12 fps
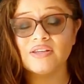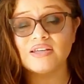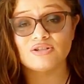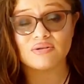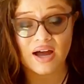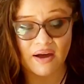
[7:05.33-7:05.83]
They
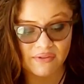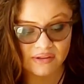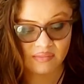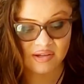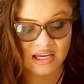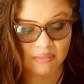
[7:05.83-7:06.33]
still have the
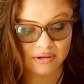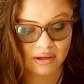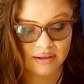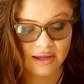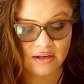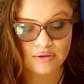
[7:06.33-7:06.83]
demon tablet,
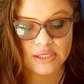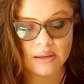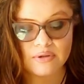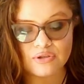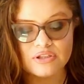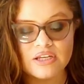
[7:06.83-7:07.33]
not the angel
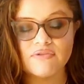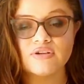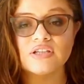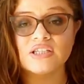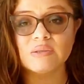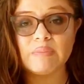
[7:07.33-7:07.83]
tablet, to see if
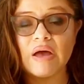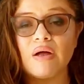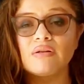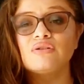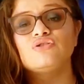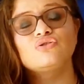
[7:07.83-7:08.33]
there's a
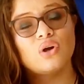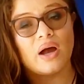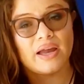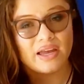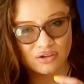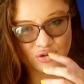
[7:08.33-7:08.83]
spell to
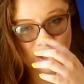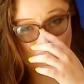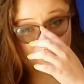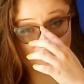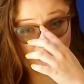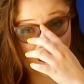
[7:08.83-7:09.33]
try and
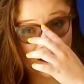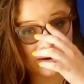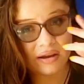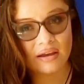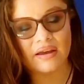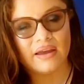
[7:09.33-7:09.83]
trap
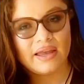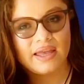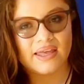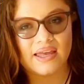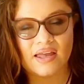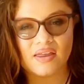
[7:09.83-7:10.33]
God.
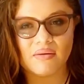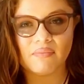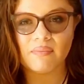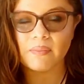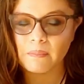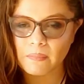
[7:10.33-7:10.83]
In